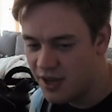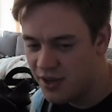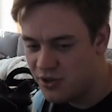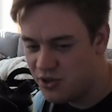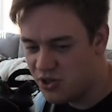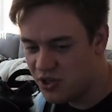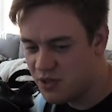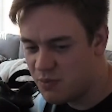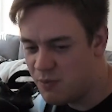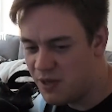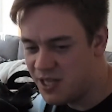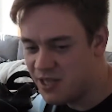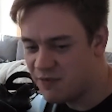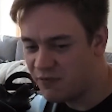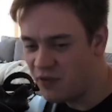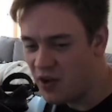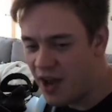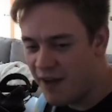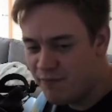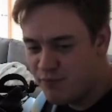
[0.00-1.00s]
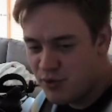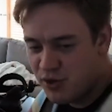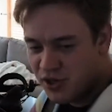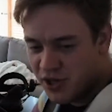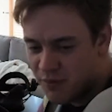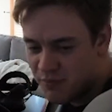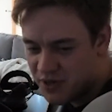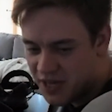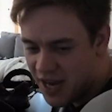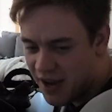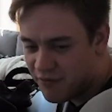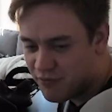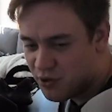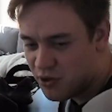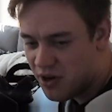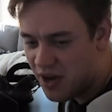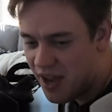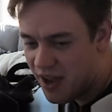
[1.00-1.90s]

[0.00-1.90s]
just means five push ups after